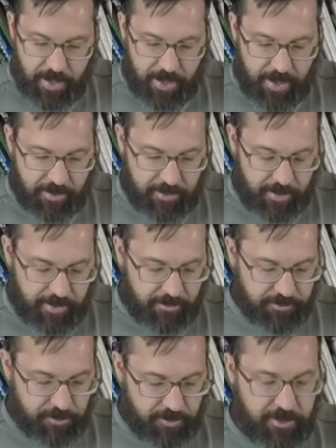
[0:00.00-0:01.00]
And
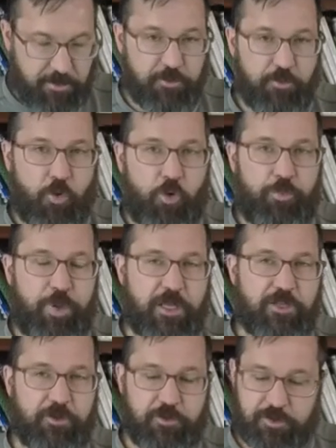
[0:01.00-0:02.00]
I was looking through old
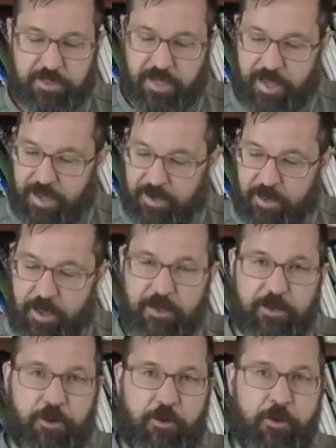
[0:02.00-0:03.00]
pictures, and
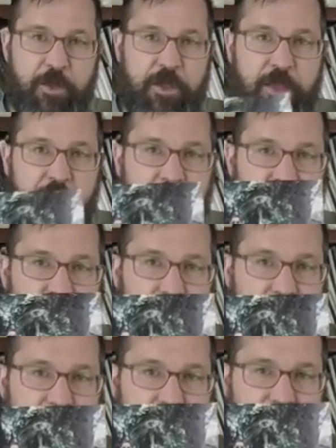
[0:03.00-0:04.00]
you know,
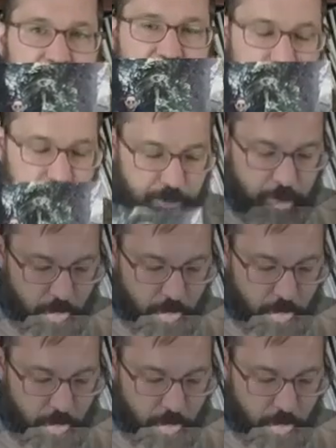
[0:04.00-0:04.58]
these will be